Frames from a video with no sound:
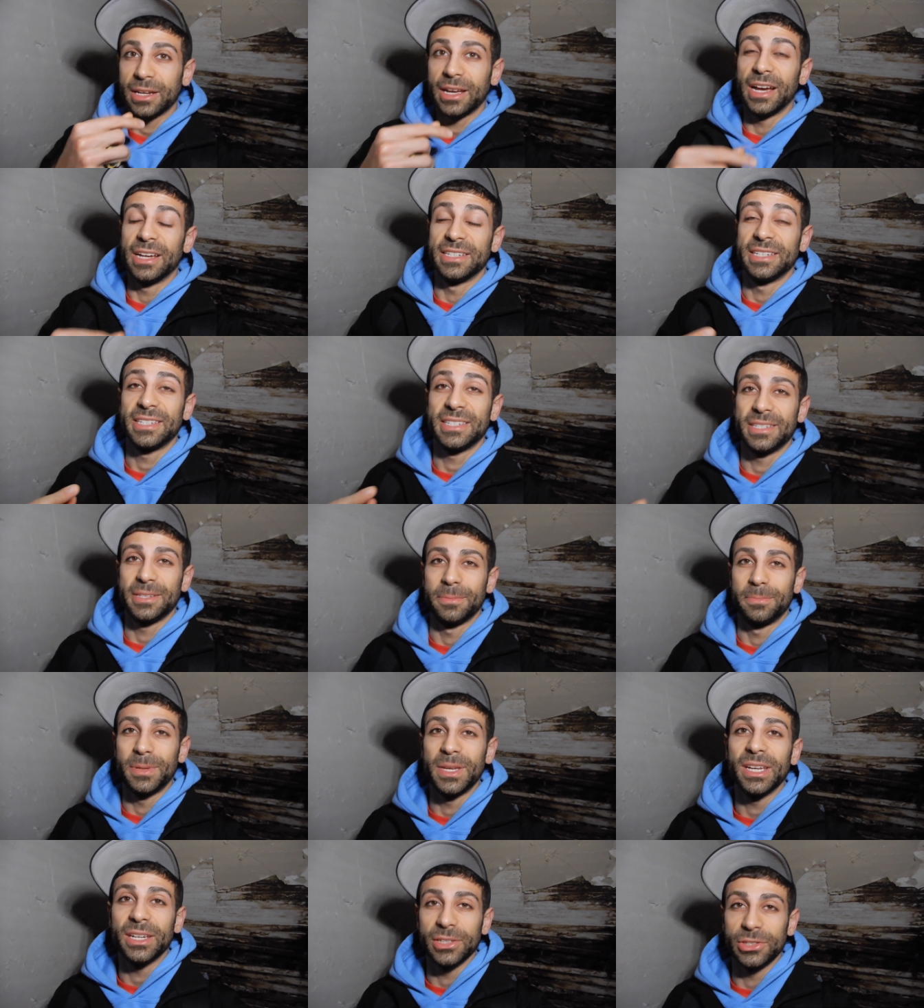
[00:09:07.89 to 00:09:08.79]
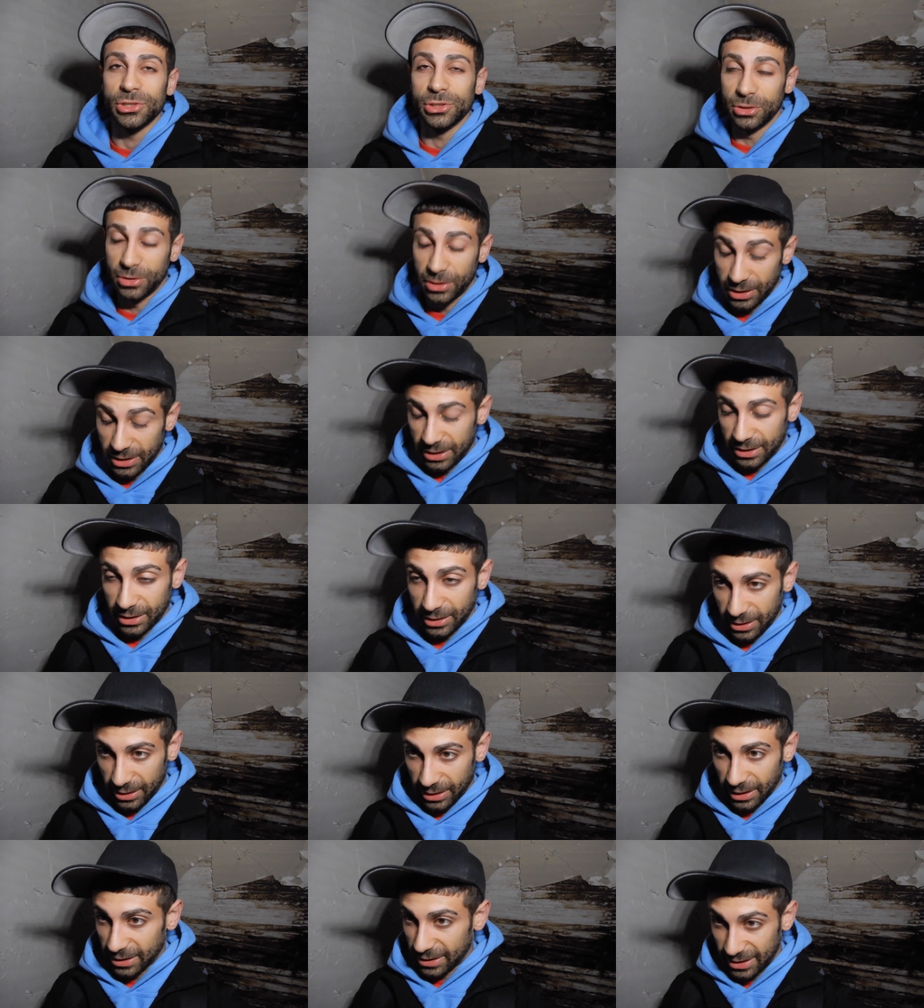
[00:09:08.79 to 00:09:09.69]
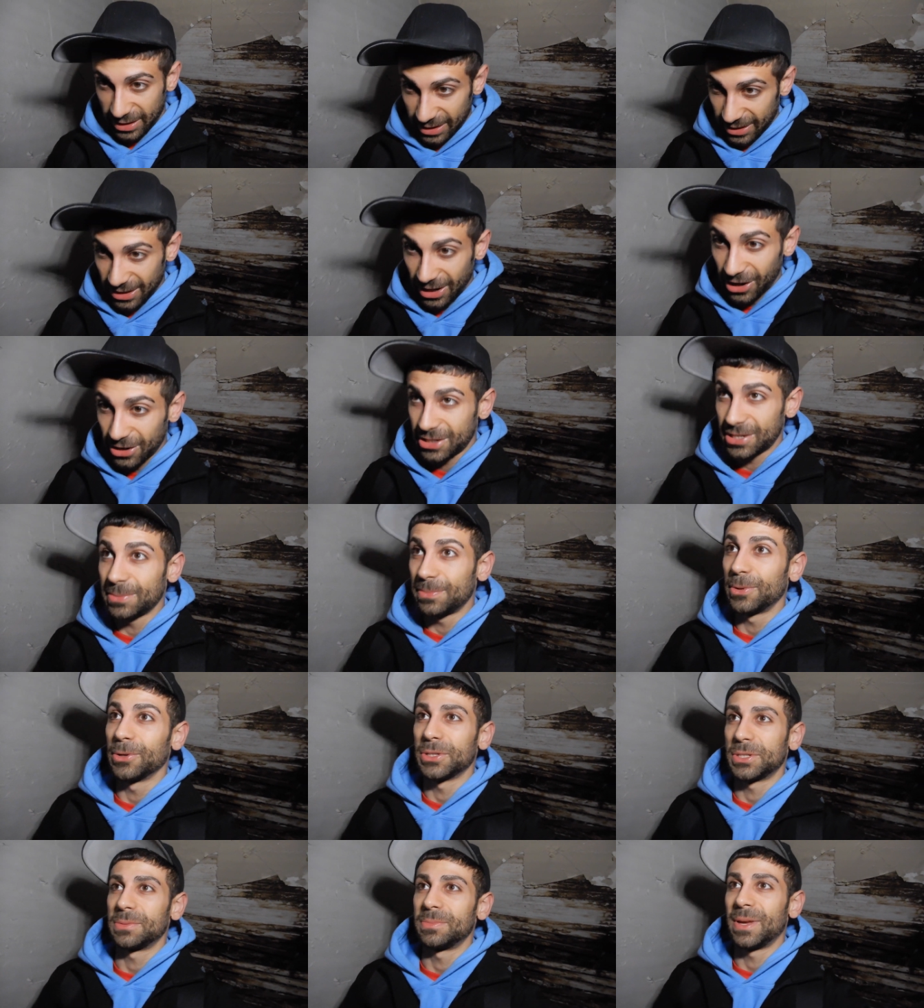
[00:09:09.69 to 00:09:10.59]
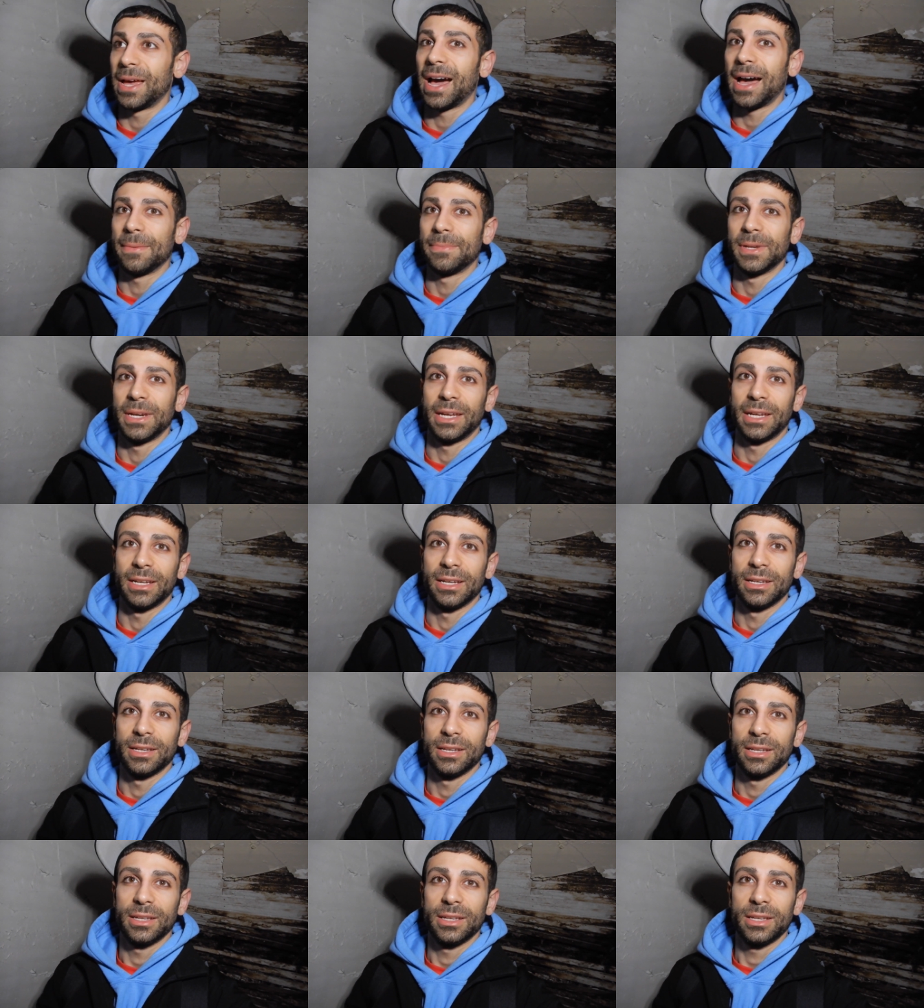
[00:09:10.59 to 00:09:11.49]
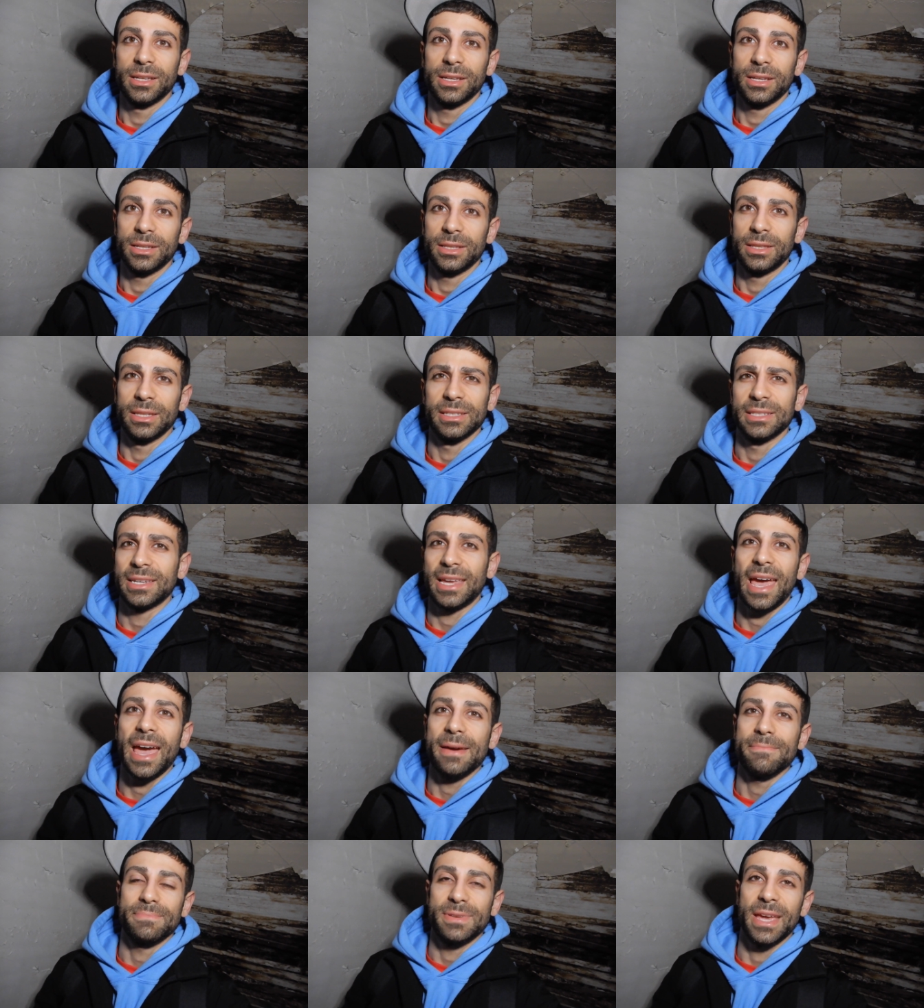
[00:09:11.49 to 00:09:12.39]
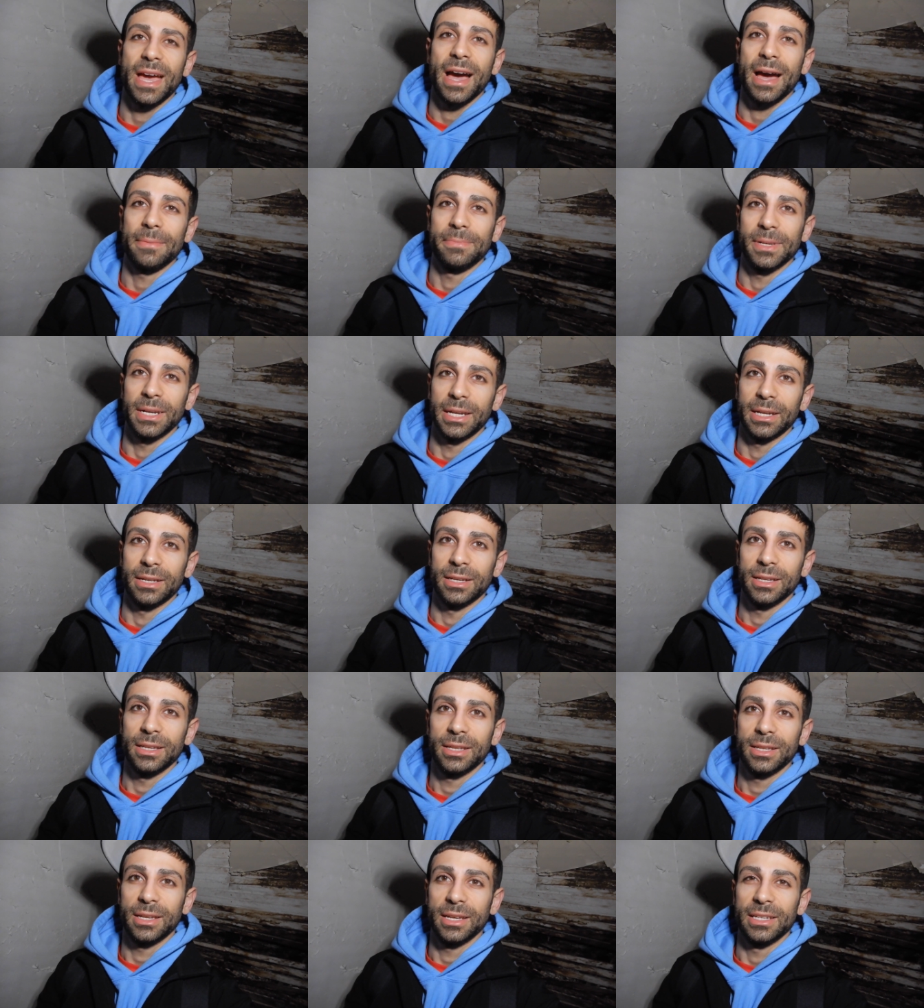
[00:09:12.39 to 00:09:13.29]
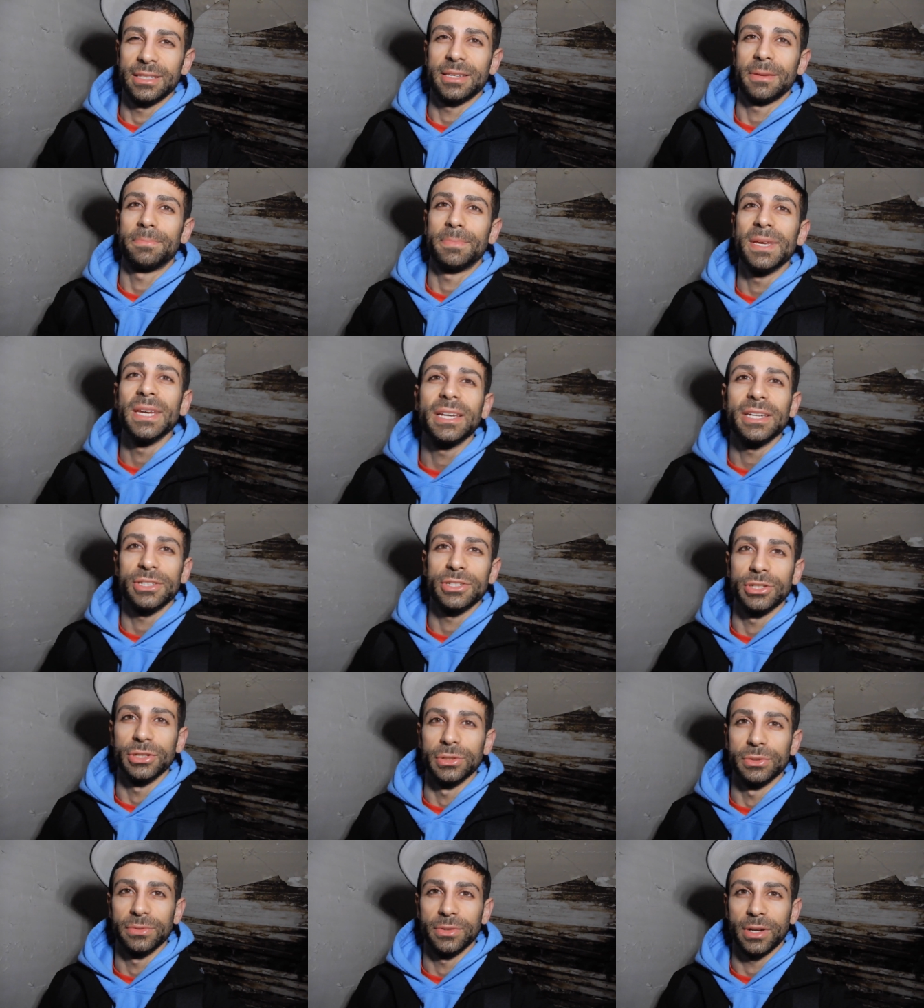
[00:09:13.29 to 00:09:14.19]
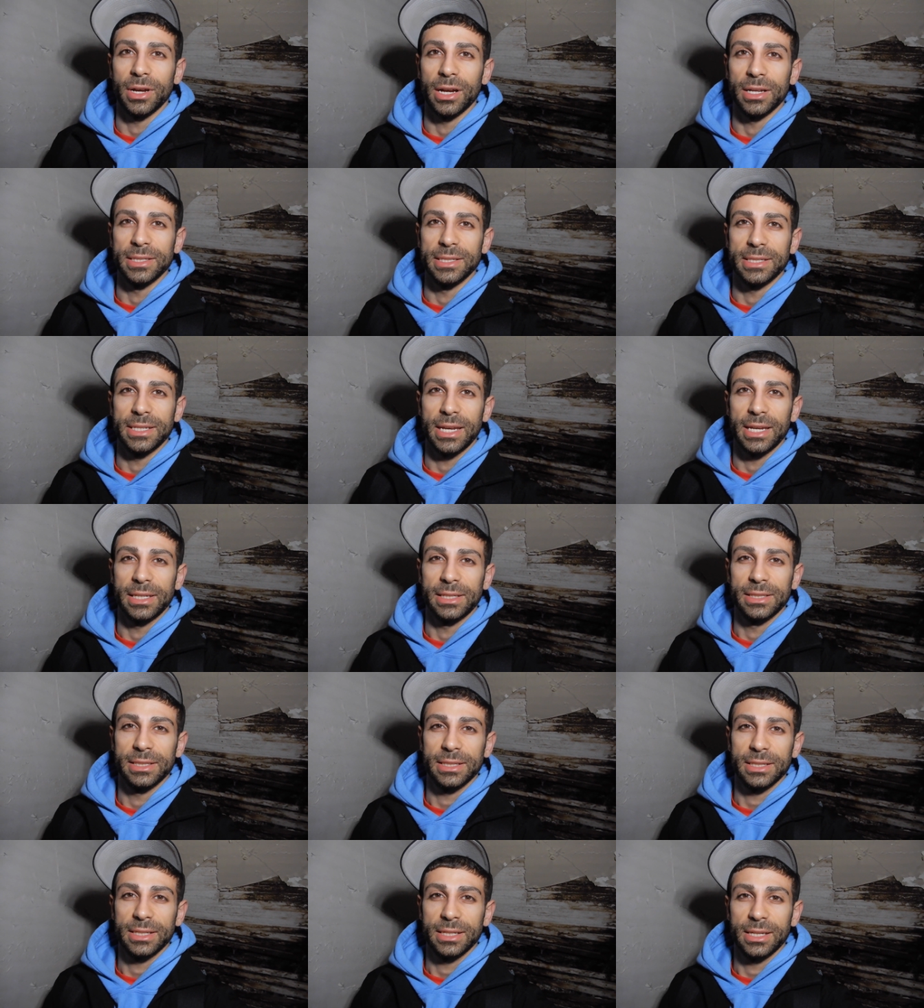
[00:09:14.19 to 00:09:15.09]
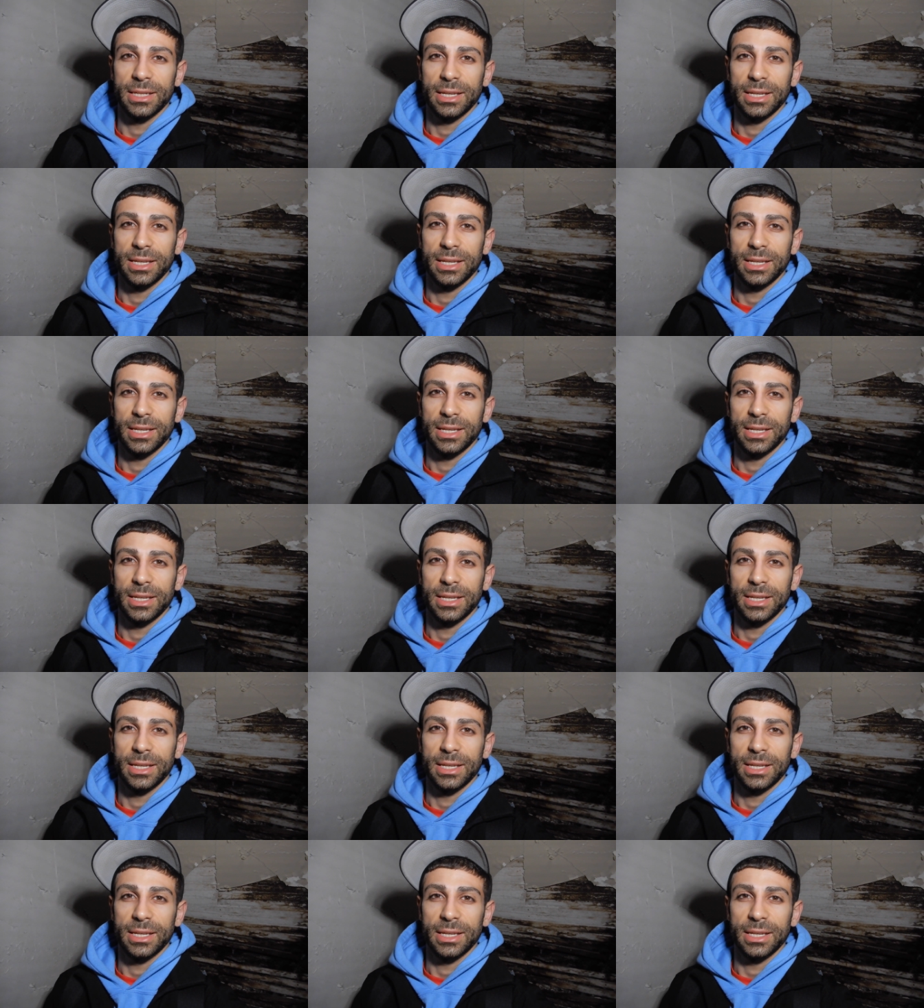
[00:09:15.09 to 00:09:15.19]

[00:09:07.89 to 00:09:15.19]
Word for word: Guys, this is a Pikachu. This, this is not supposed to be happening. This can't be happening. It's a Pikachu, for God's sakes.